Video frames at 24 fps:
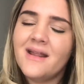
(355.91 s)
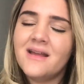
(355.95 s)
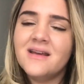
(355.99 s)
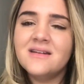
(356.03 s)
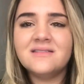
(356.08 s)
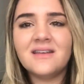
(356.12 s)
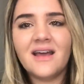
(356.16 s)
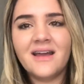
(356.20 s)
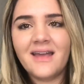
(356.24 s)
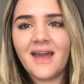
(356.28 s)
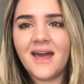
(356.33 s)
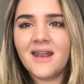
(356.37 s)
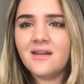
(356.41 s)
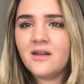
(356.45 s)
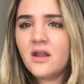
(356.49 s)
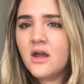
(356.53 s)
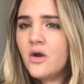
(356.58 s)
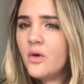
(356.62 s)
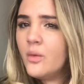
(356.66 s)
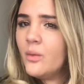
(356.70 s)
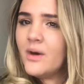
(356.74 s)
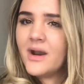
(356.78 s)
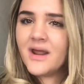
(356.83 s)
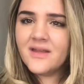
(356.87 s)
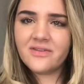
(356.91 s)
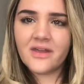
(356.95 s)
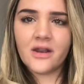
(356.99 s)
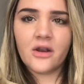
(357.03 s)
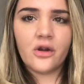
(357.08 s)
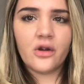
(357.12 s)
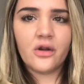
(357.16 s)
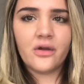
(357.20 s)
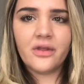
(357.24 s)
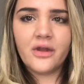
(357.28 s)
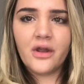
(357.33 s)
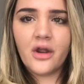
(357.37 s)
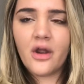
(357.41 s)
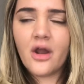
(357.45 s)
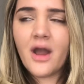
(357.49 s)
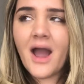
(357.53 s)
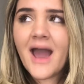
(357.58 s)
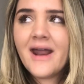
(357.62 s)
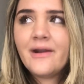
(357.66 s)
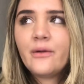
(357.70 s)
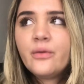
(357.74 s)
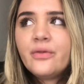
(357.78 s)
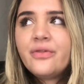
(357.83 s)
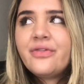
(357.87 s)
Because again, what I said earlier,
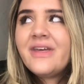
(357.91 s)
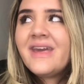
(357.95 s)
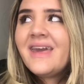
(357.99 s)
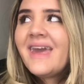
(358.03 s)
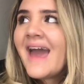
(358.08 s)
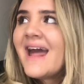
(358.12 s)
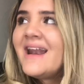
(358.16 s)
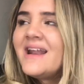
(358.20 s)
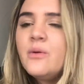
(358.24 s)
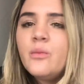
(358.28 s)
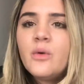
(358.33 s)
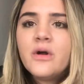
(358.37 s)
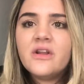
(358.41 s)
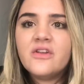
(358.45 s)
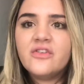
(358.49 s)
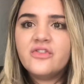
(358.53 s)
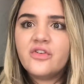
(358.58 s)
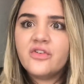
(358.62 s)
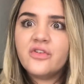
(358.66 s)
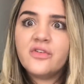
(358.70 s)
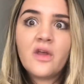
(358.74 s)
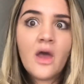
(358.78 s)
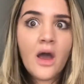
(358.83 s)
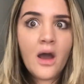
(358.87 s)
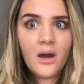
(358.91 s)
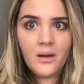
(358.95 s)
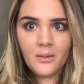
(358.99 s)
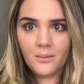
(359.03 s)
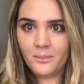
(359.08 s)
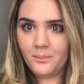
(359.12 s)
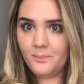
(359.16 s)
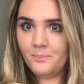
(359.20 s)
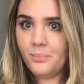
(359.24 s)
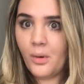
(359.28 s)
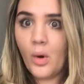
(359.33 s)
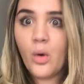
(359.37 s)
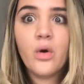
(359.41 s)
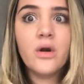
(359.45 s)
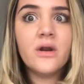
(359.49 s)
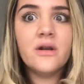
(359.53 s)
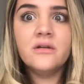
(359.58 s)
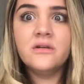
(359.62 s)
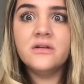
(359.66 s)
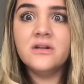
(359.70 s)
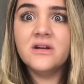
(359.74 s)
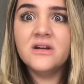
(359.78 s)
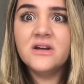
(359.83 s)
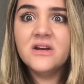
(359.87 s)
I don't think anyone is just
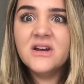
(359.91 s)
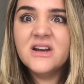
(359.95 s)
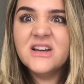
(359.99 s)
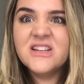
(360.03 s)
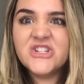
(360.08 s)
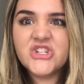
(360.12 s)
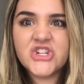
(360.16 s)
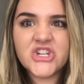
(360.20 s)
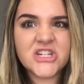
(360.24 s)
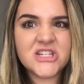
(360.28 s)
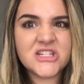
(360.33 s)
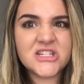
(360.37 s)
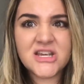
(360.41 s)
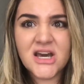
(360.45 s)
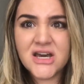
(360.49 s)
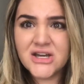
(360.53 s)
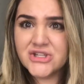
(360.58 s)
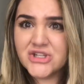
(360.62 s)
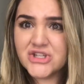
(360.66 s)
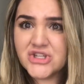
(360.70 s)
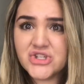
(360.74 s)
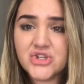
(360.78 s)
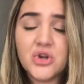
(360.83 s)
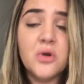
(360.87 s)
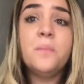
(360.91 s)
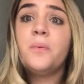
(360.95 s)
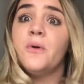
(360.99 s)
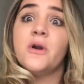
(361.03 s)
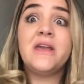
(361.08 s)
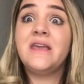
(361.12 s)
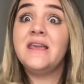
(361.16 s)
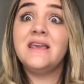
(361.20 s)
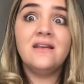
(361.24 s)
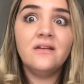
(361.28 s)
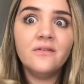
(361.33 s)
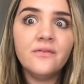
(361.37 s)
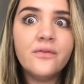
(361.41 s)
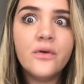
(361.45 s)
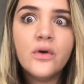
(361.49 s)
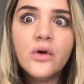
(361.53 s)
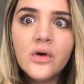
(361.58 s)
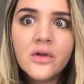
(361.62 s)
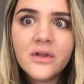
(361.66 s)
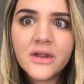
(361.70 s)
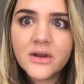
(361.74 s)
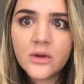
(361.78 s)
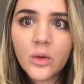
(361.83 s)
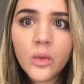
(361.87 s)
born just super
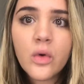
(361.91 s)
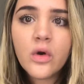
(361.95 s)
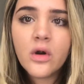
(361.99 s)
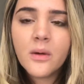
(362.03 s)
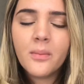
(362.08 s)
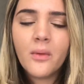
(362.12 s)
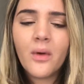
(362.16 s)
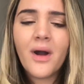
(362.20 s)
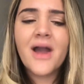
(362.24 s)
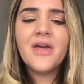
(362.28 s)
evil and horrible.